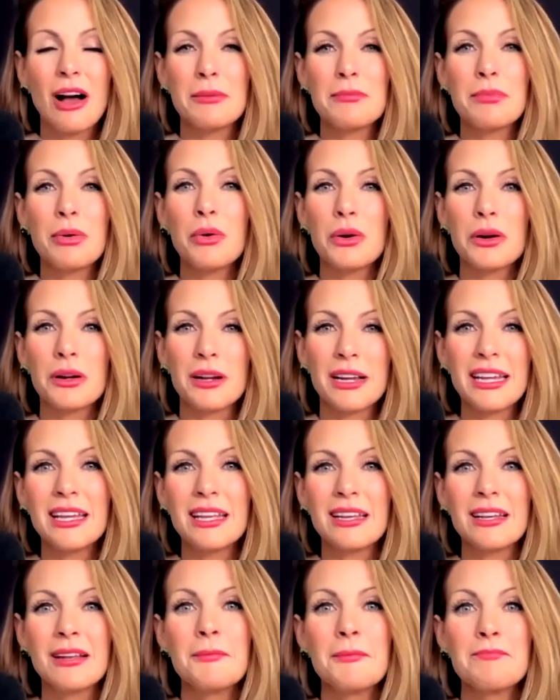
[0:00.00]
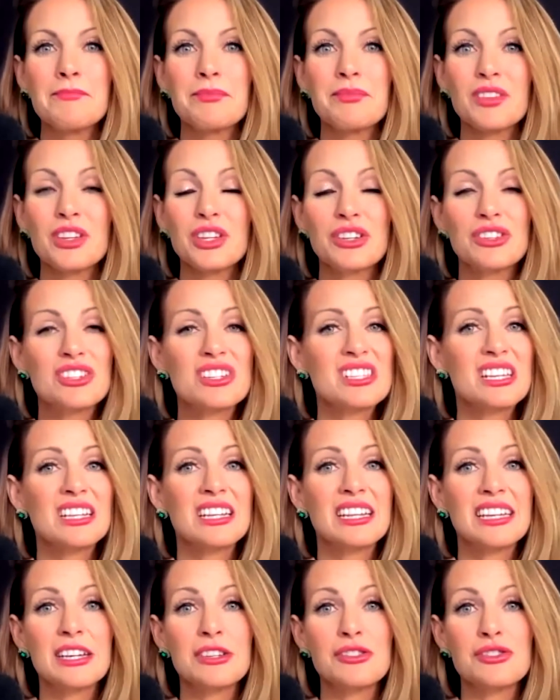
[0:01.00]
pour in, you're just going
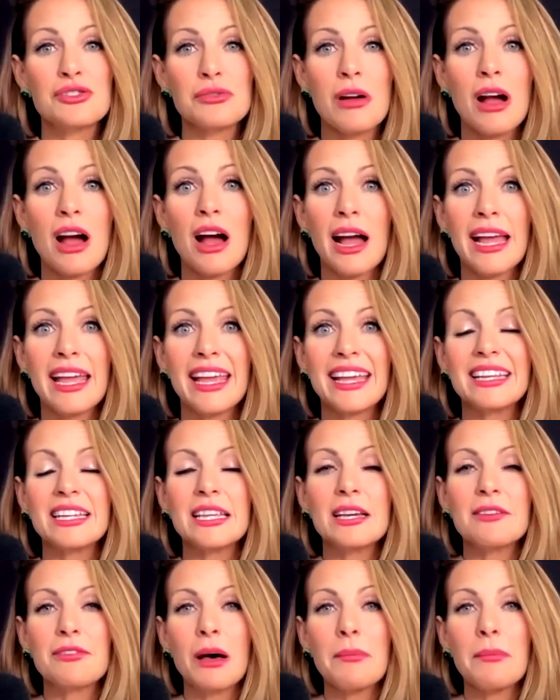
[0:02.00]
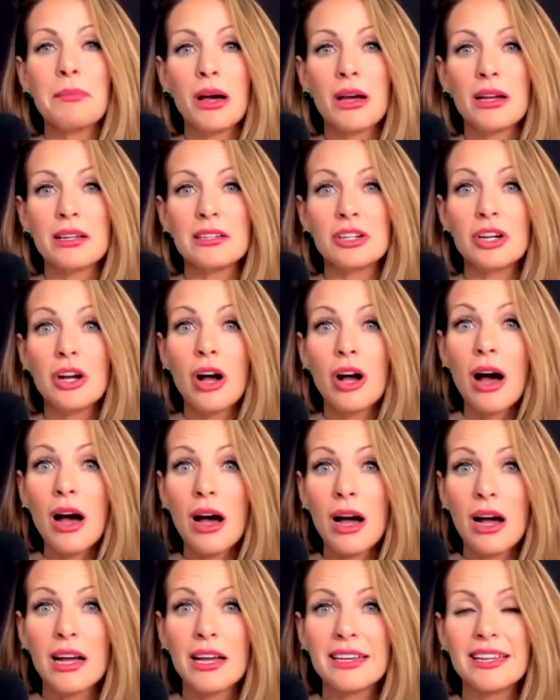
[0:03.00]
to get dry and give up on
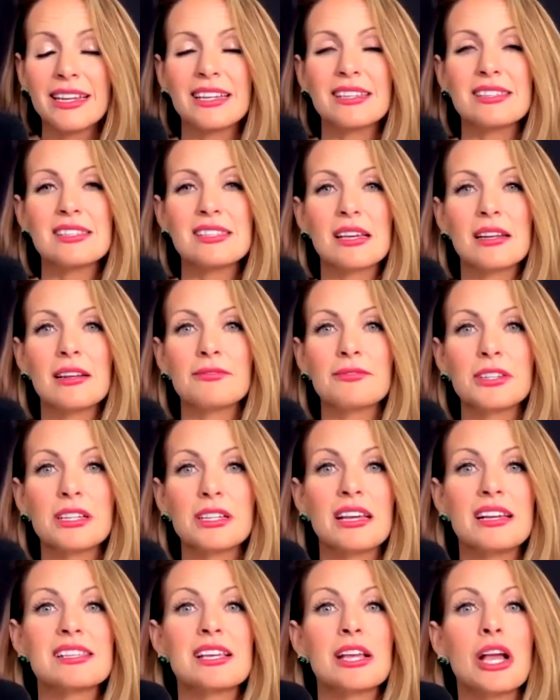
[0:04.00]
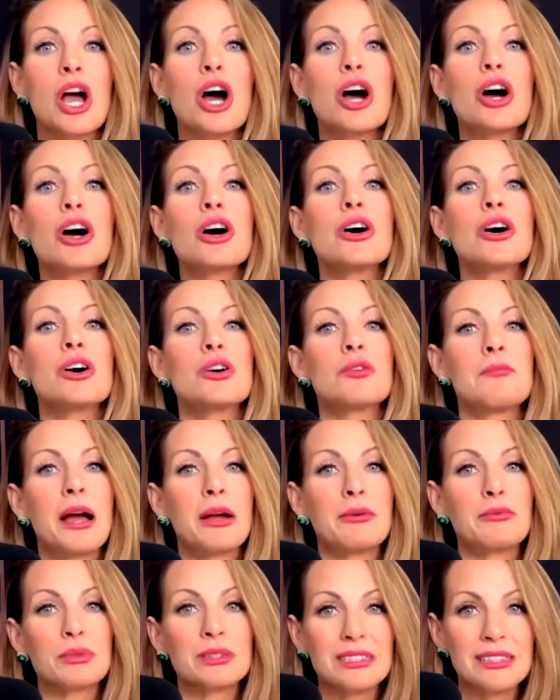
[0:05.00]
God instead of realizing, oh, my
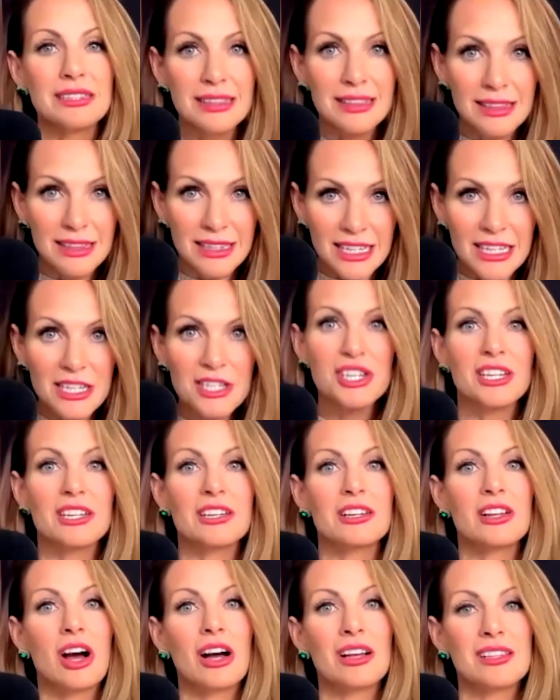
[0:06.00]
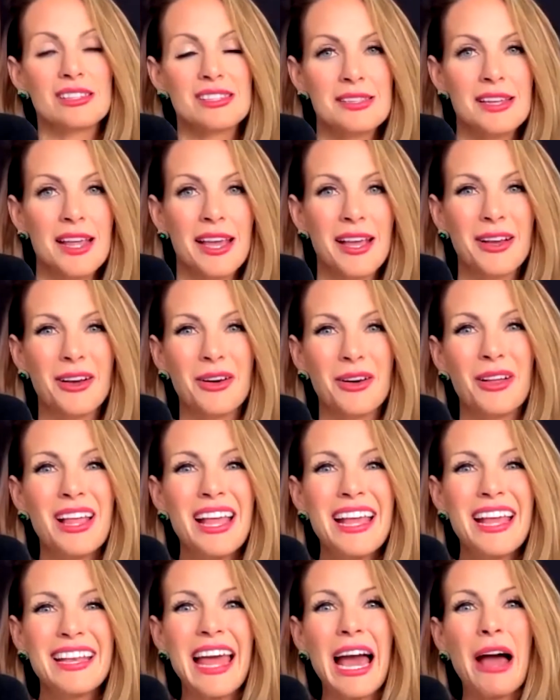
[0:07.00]
religion got stale.
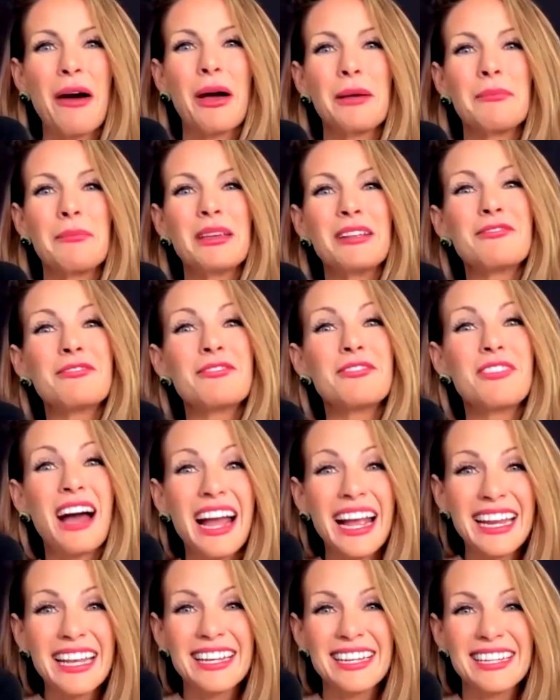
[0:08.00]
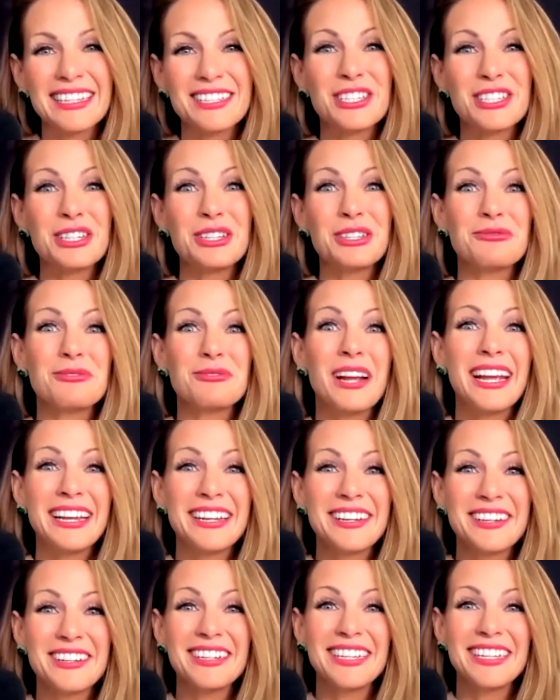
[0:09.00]
Now I'm invited into
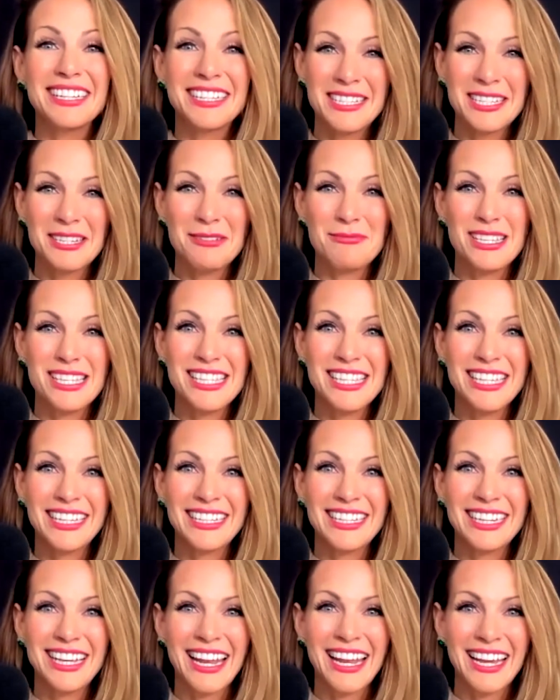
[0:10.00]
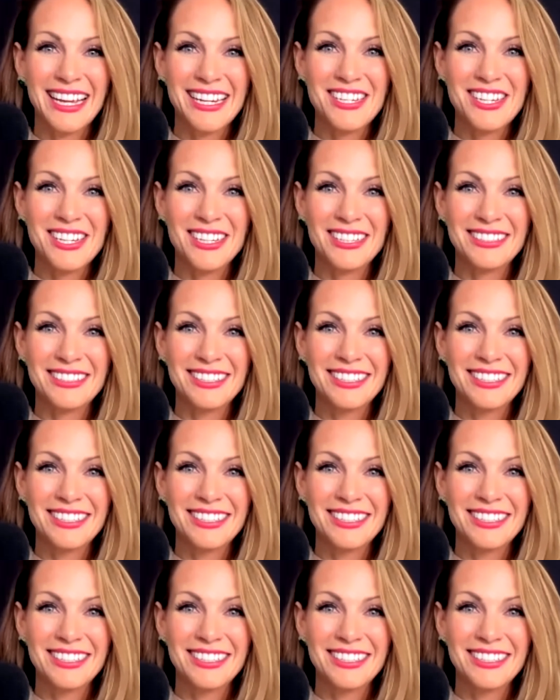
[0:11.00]
greater intimacy and connection.